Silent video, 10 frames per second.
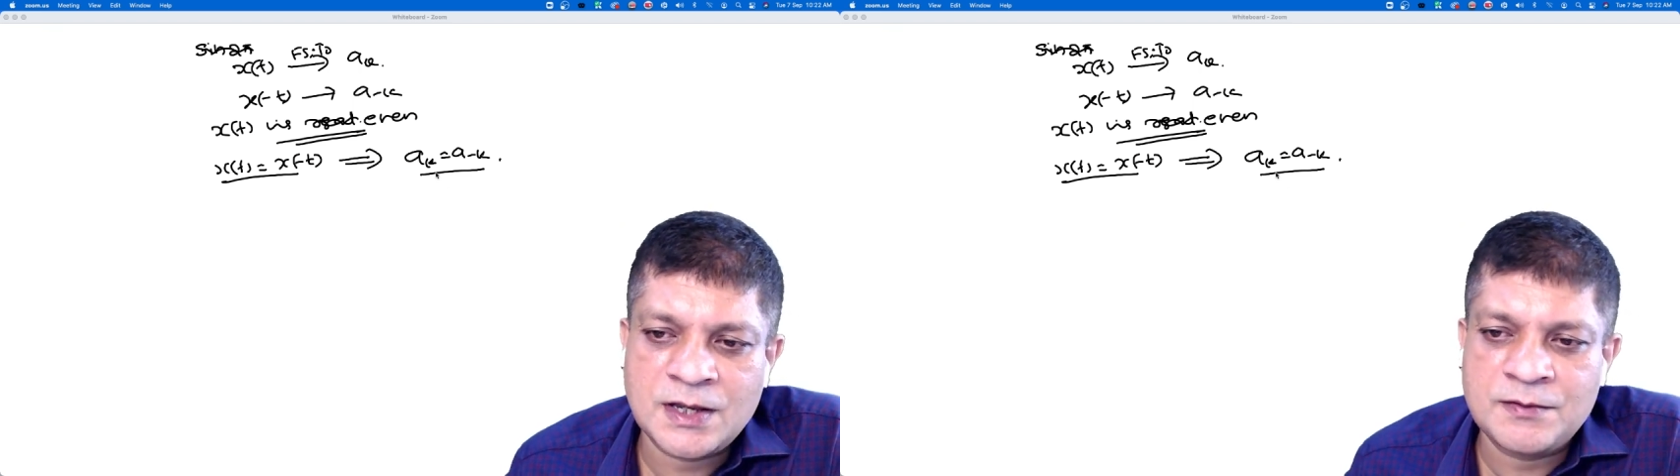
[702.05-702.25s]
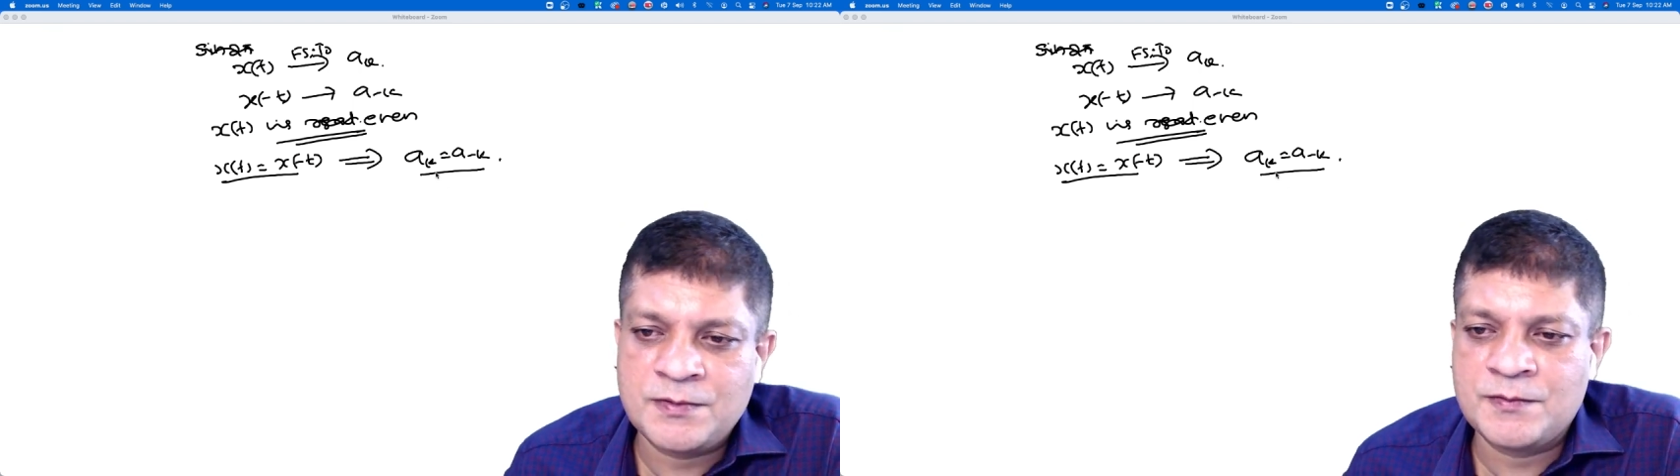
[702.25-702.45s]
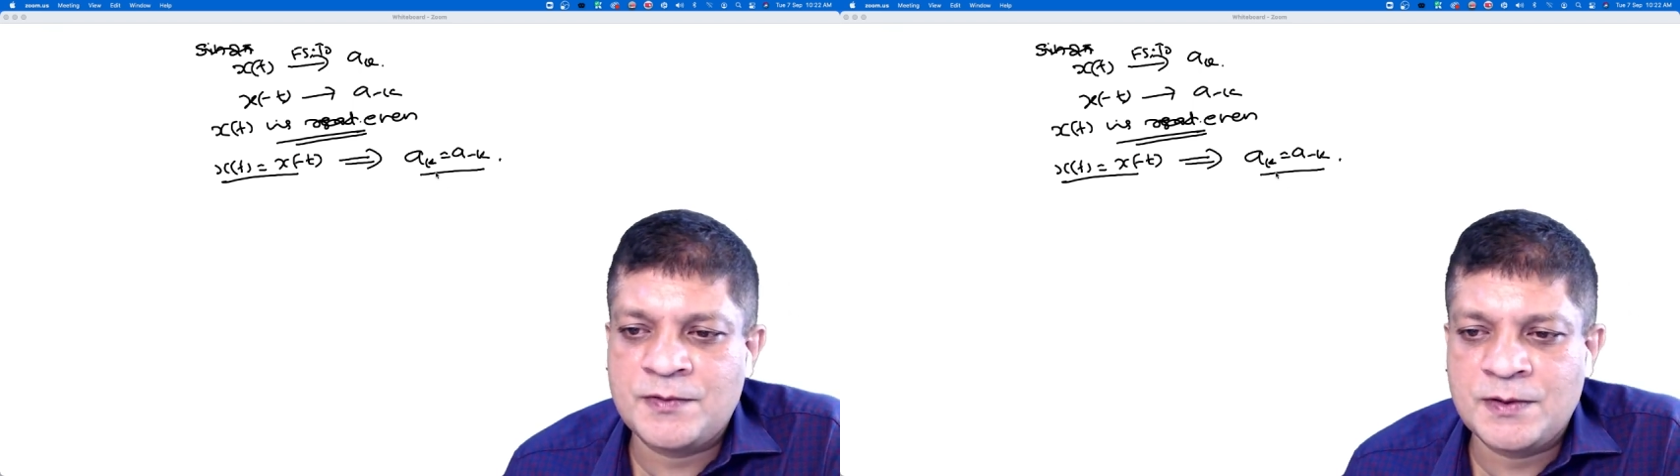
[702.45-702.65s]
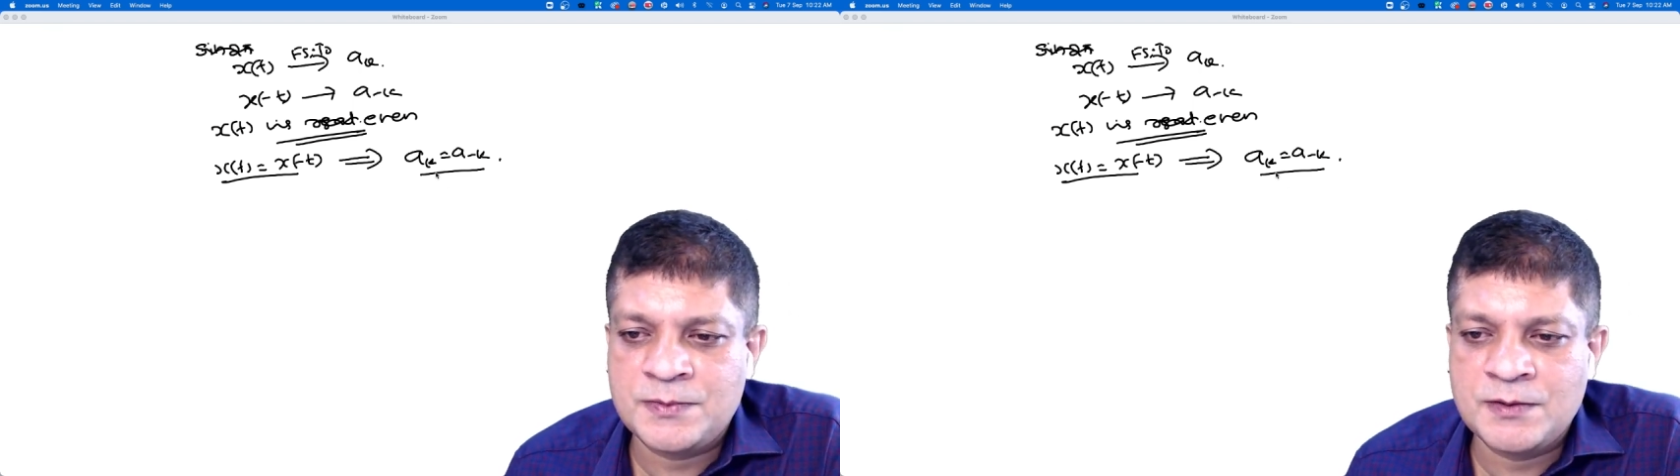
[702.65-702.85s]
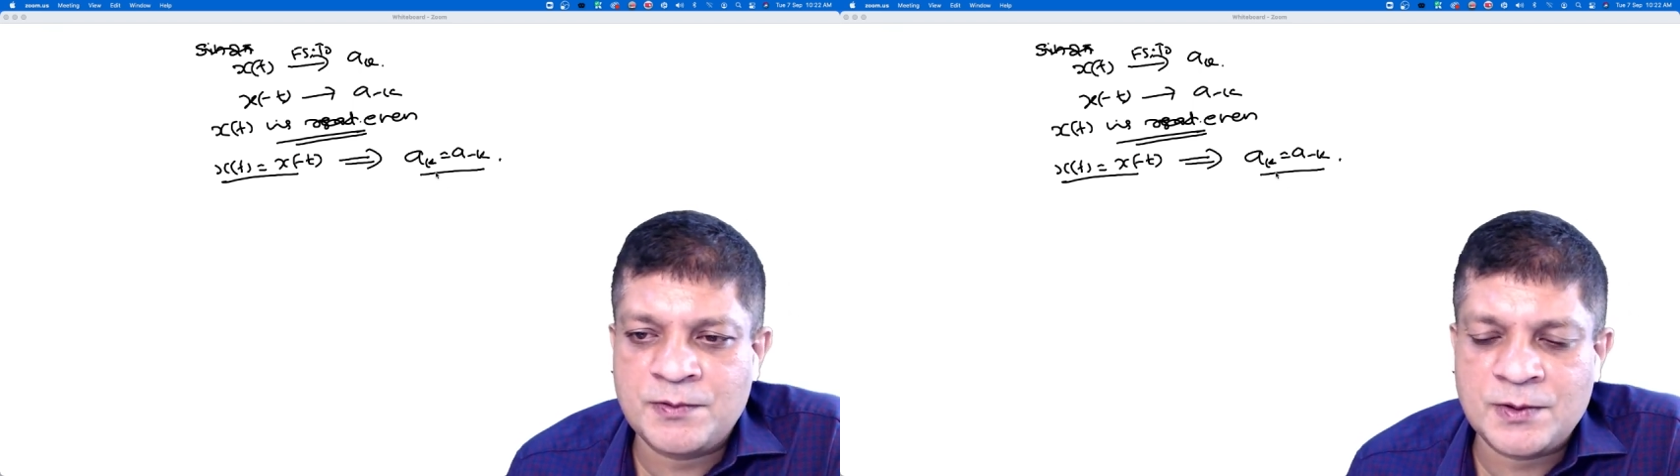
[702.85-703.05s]
If we flip
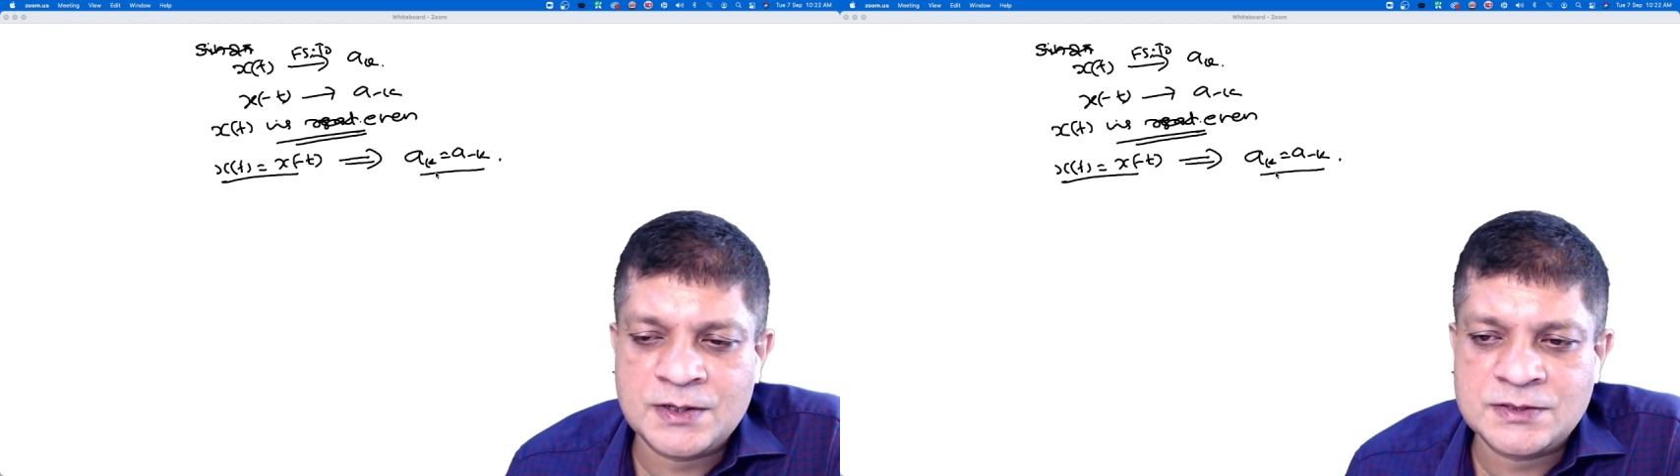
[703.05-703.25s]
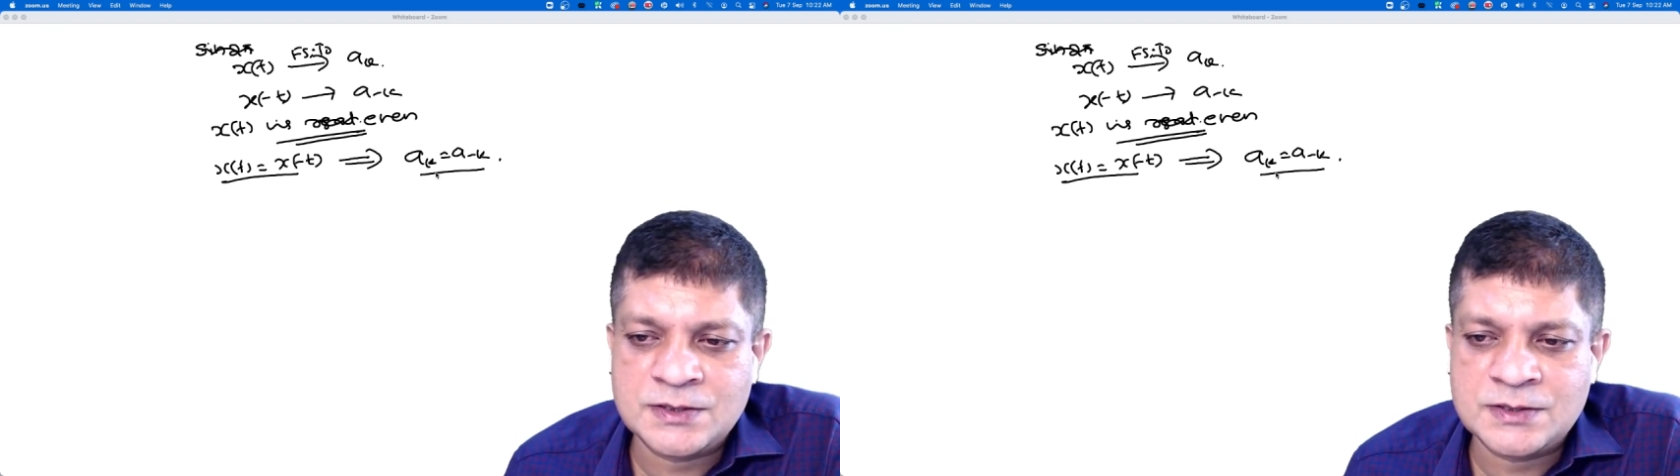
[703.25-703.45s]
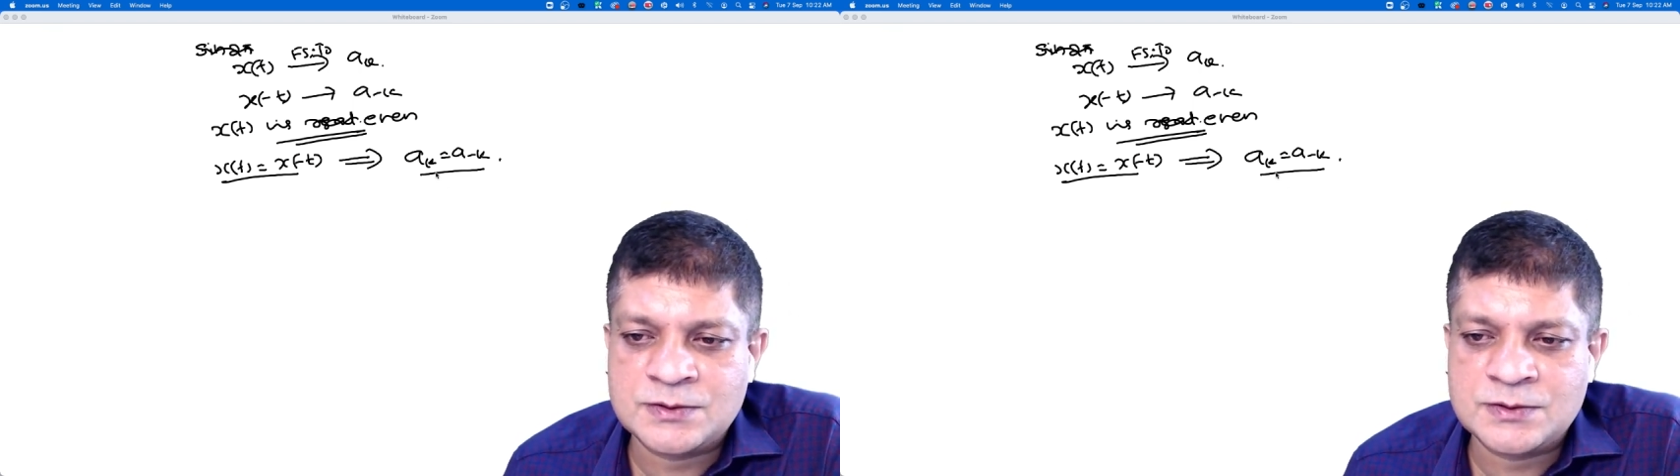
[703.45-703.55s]
the Fourier series